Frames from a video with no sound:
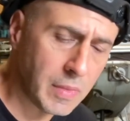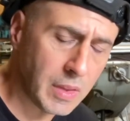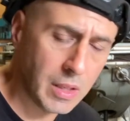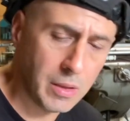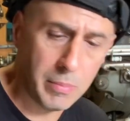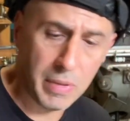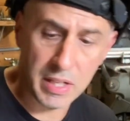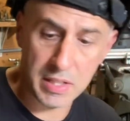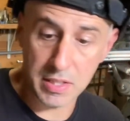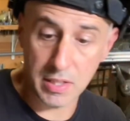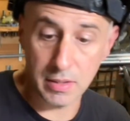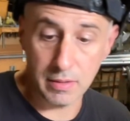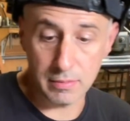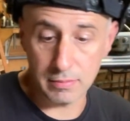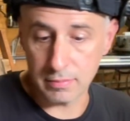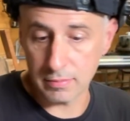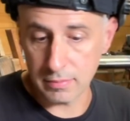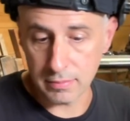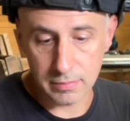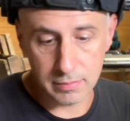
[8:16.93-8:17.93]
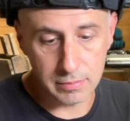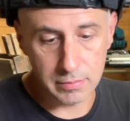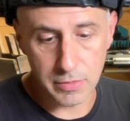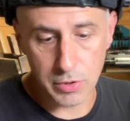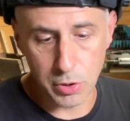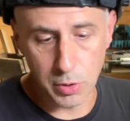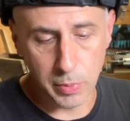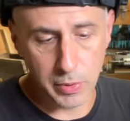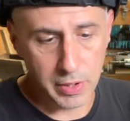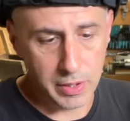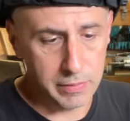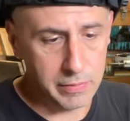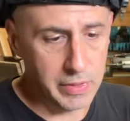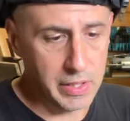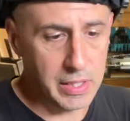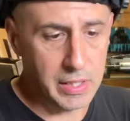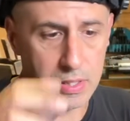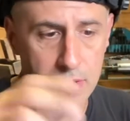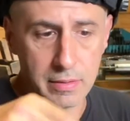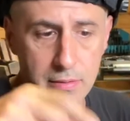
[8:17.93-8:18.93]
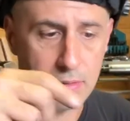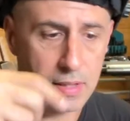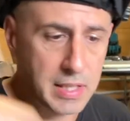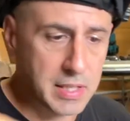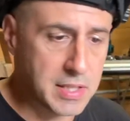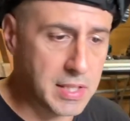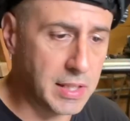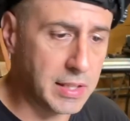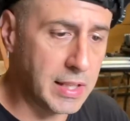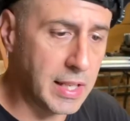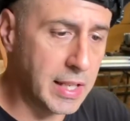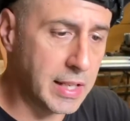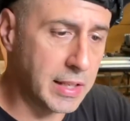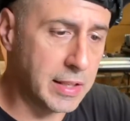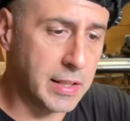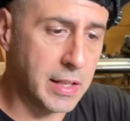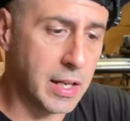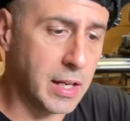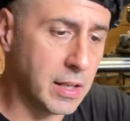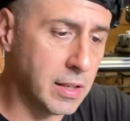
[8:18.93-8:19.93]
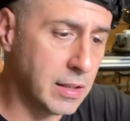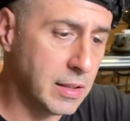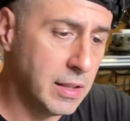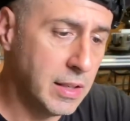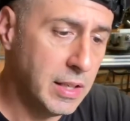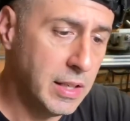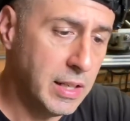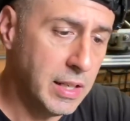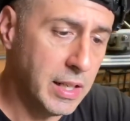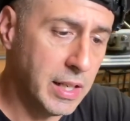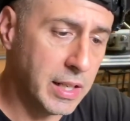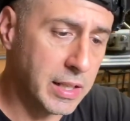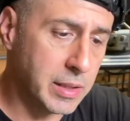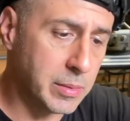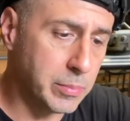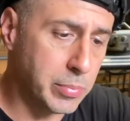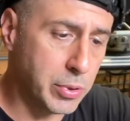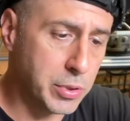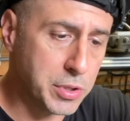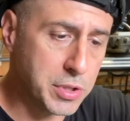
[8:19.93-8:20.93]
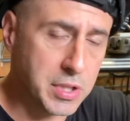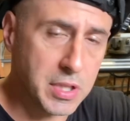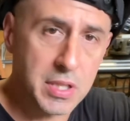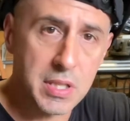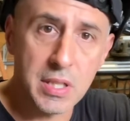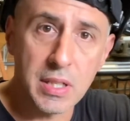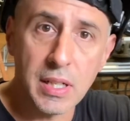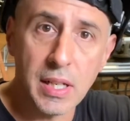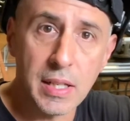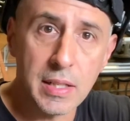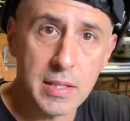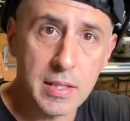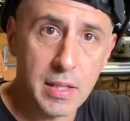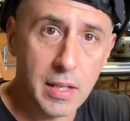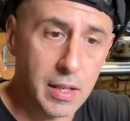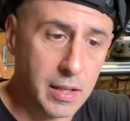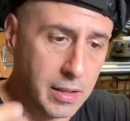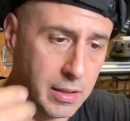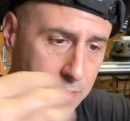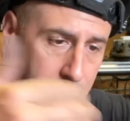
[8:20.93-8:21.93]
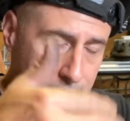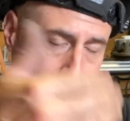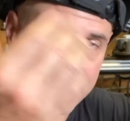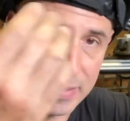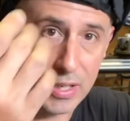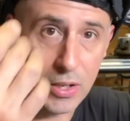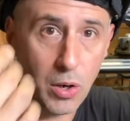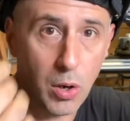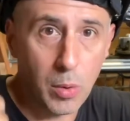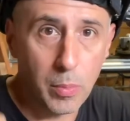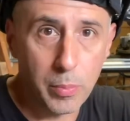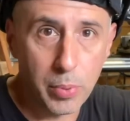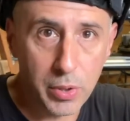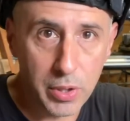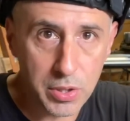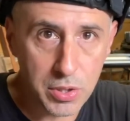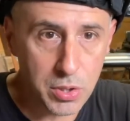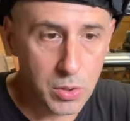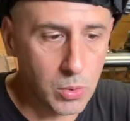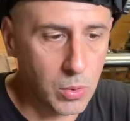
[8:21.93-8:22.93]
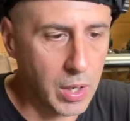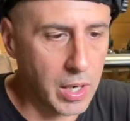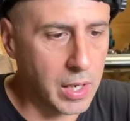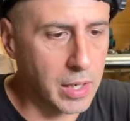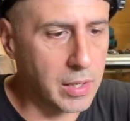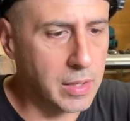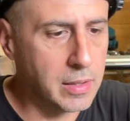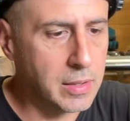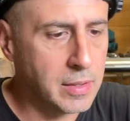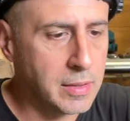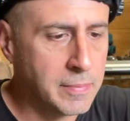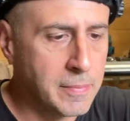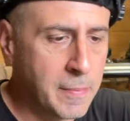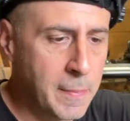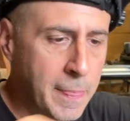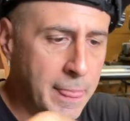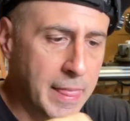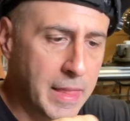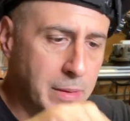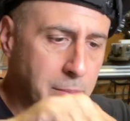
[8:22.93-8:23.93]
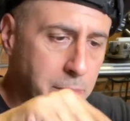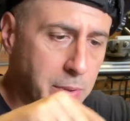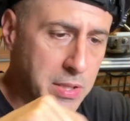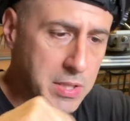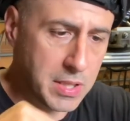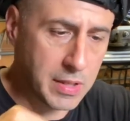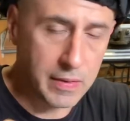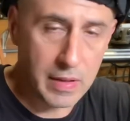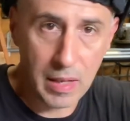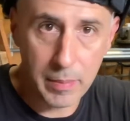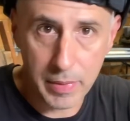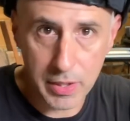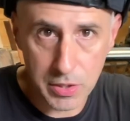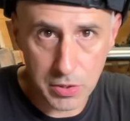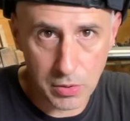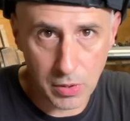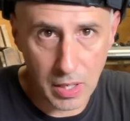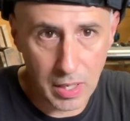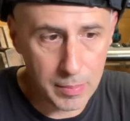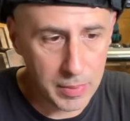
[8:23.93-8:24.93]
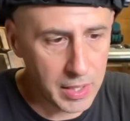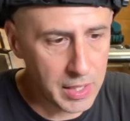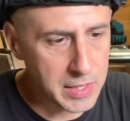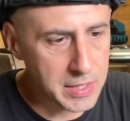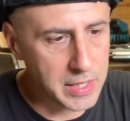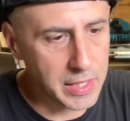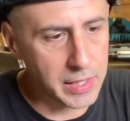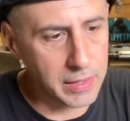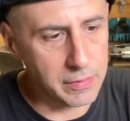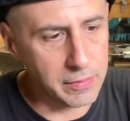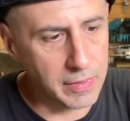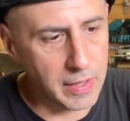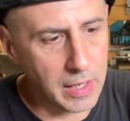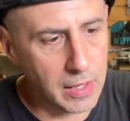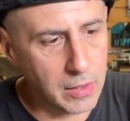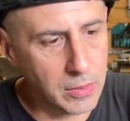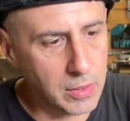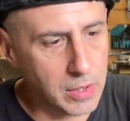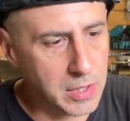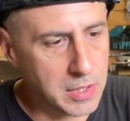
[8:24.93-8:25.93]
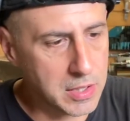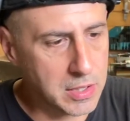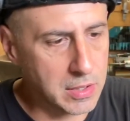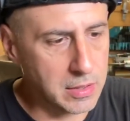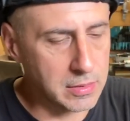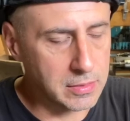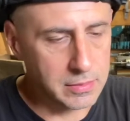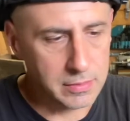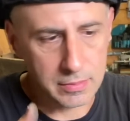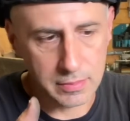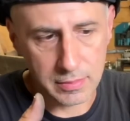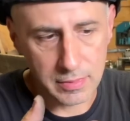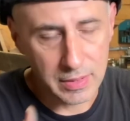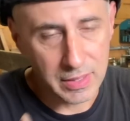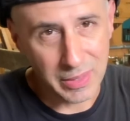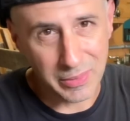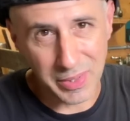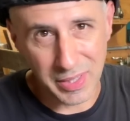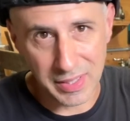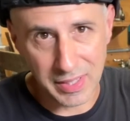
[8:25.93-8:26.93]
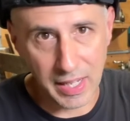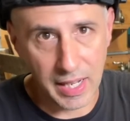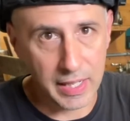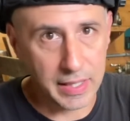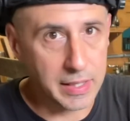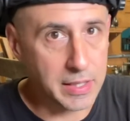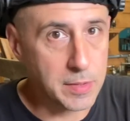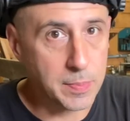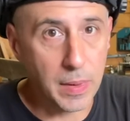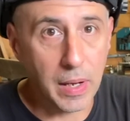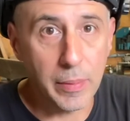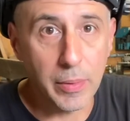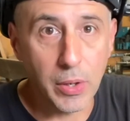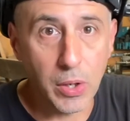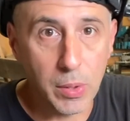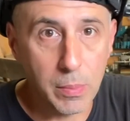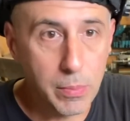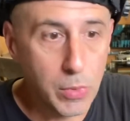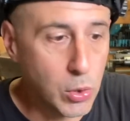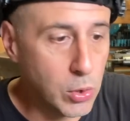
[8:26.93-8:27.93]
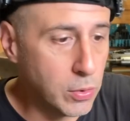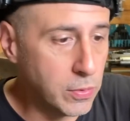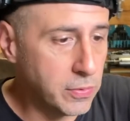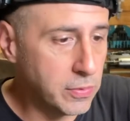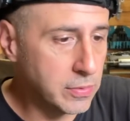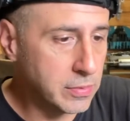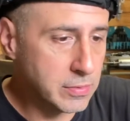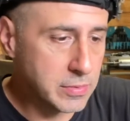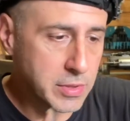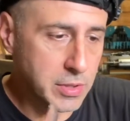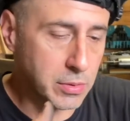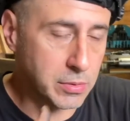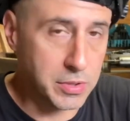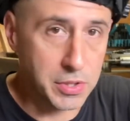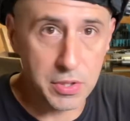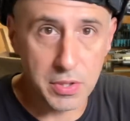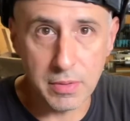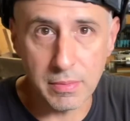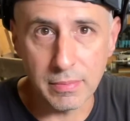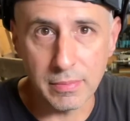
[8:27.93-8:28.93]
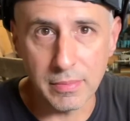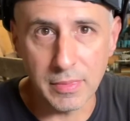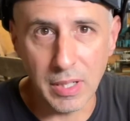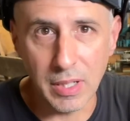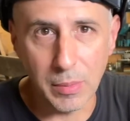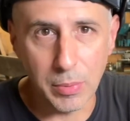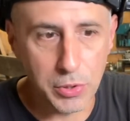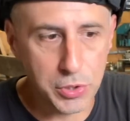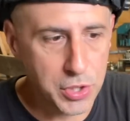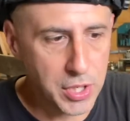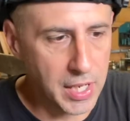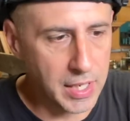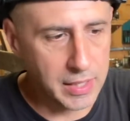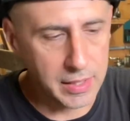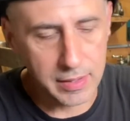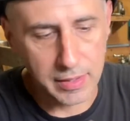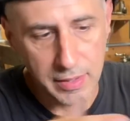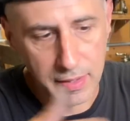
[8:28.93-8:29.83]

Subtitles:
Makes it super convenient. I set that in there. I can push this against there. I know I'm pretty square. Plus I've got my scribe lines I can follow also. When you tack it, it's probably going to move, so just double check.